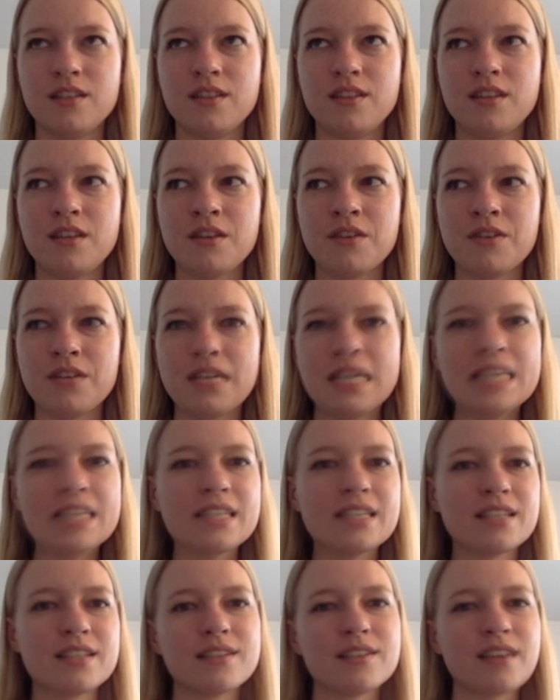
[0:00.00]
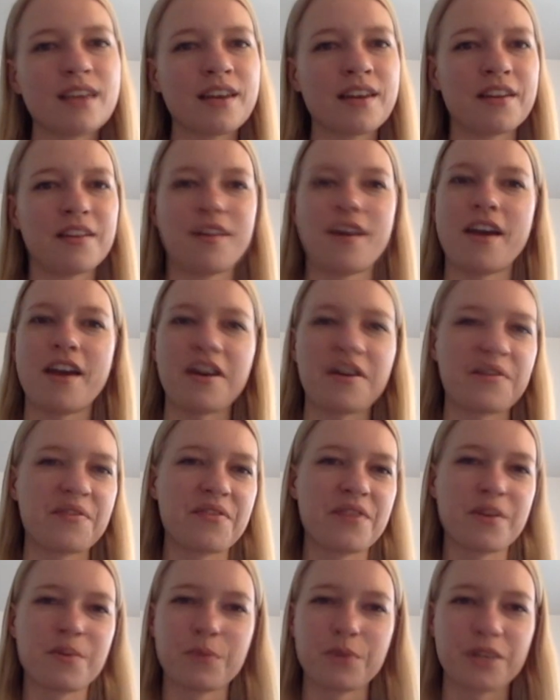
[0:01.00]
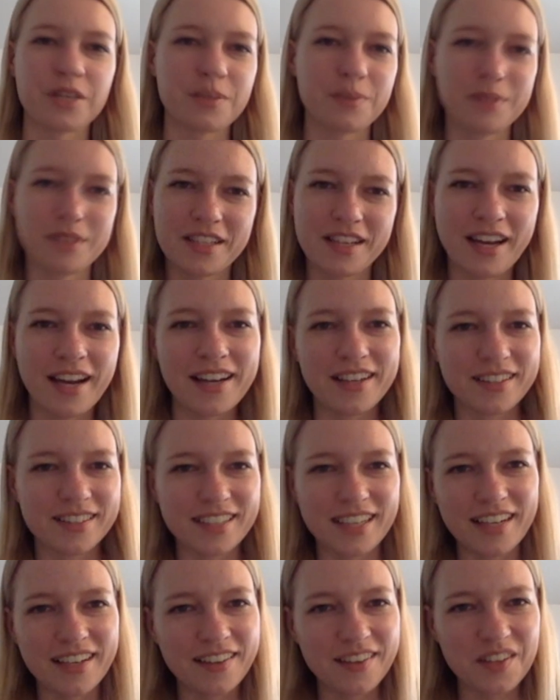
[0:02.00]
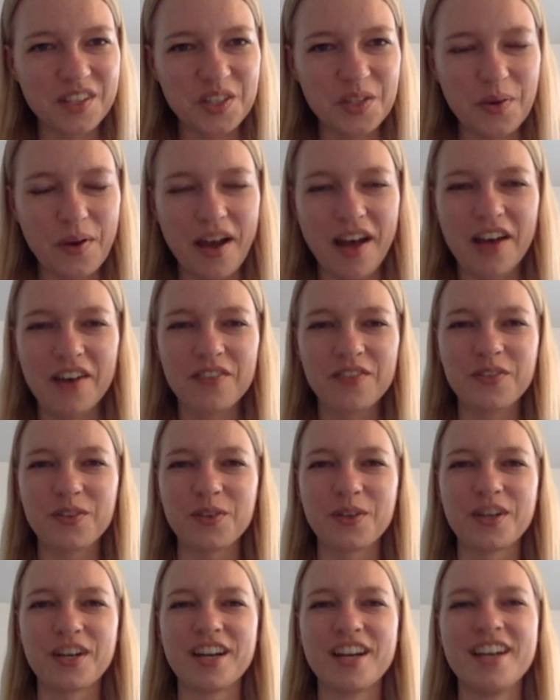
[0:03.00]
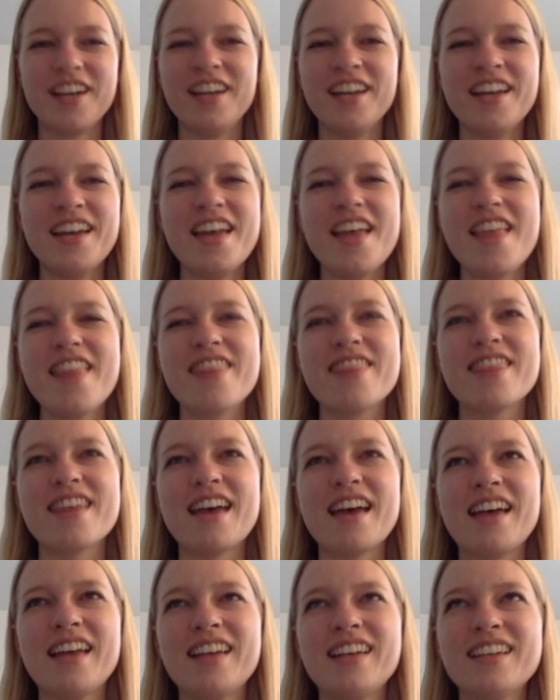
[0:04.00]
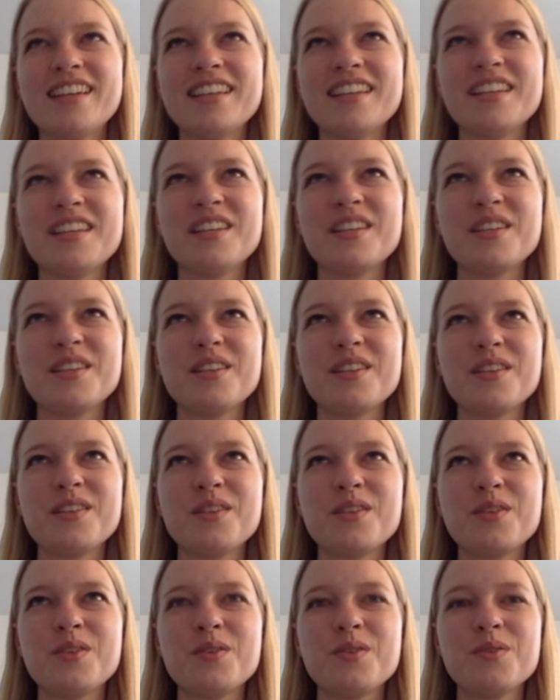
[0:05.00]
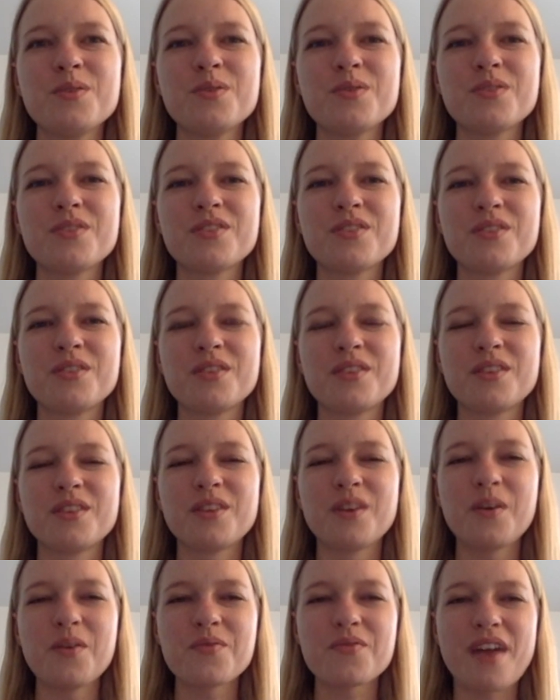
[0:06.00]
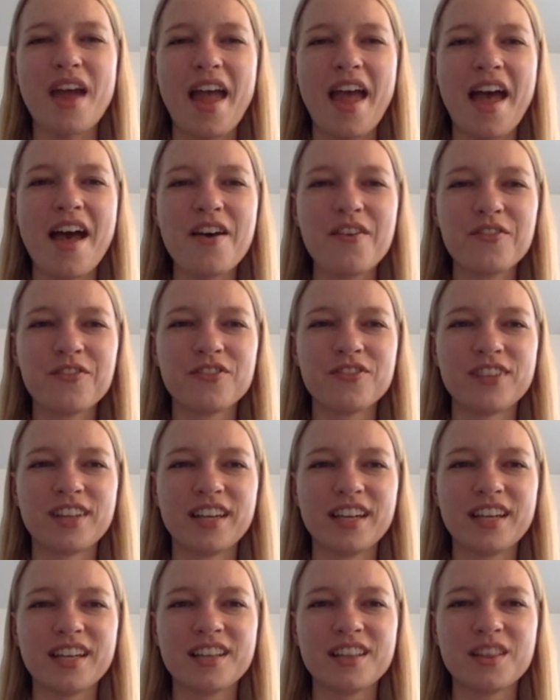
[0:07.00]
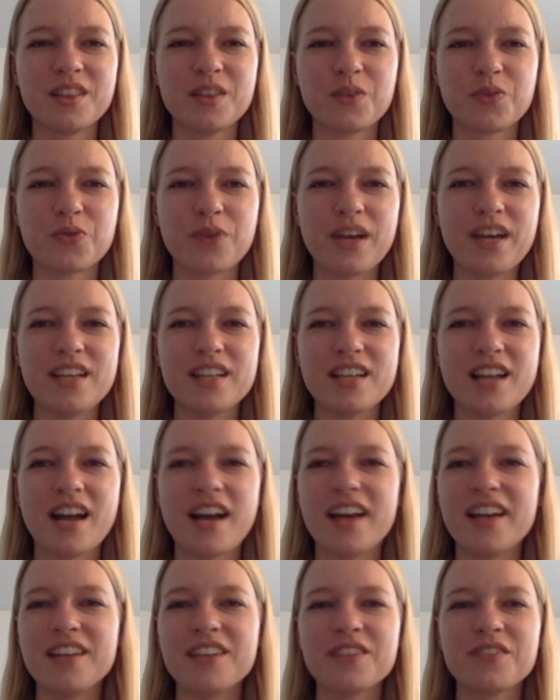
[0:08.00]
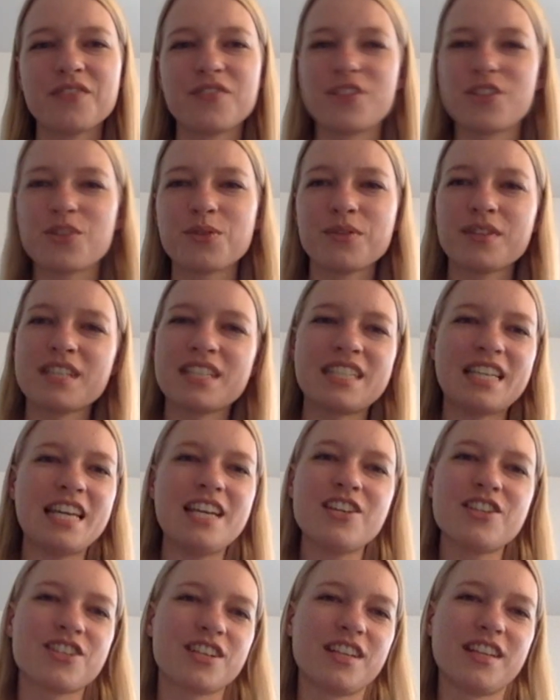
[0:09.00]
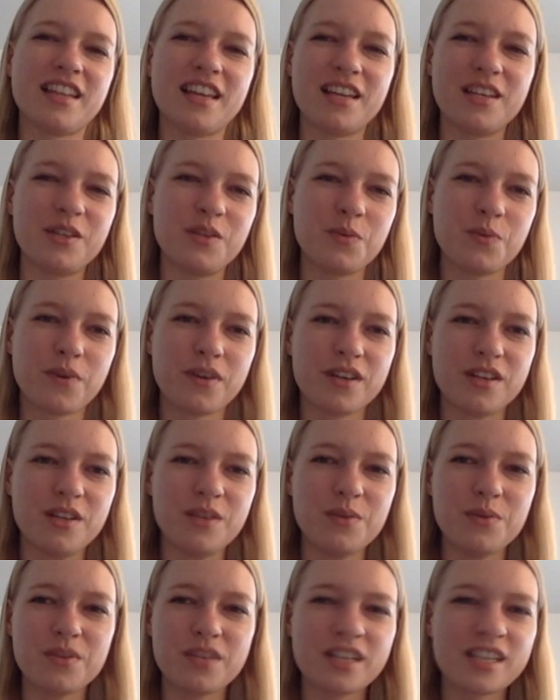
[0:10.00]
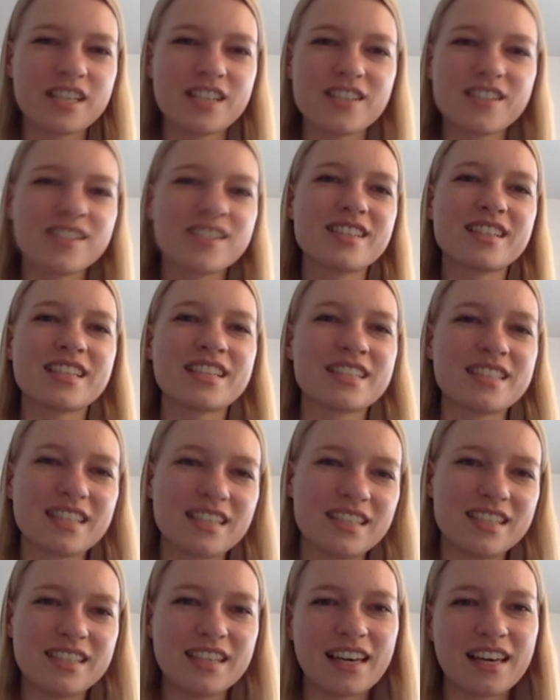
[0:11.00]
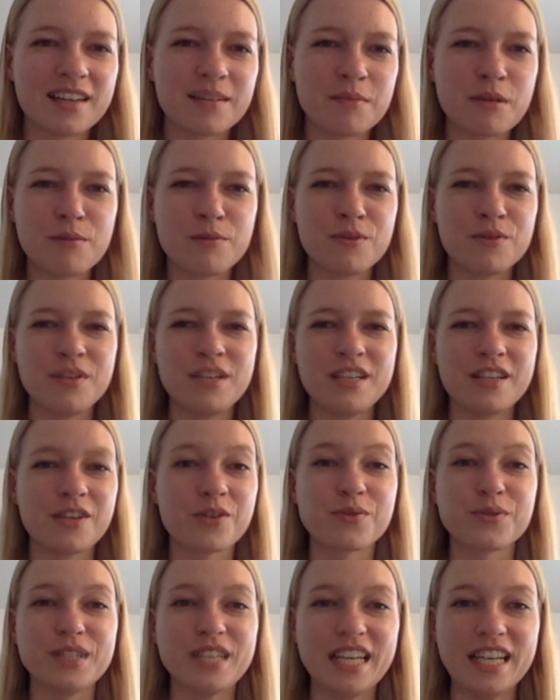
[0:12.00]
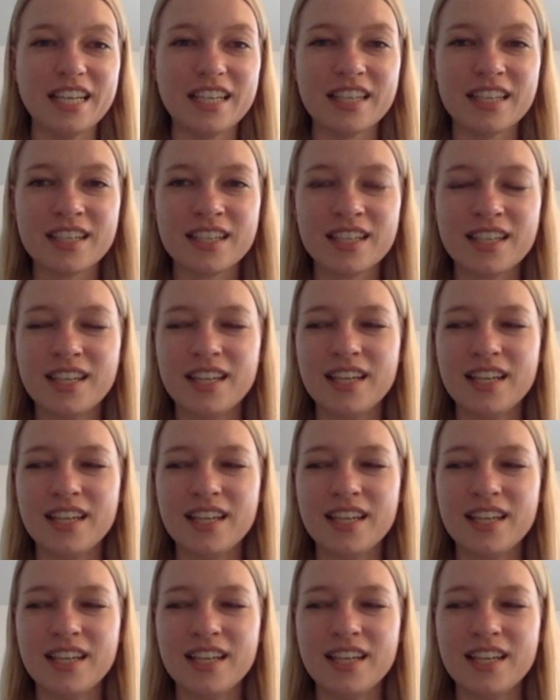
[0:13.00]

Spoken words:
there isn't an aligner that works with the kind of data that you have, or that you don't have the right kind of visualization that you want to use. It just doesn't exist yet, and maybe you need to create it.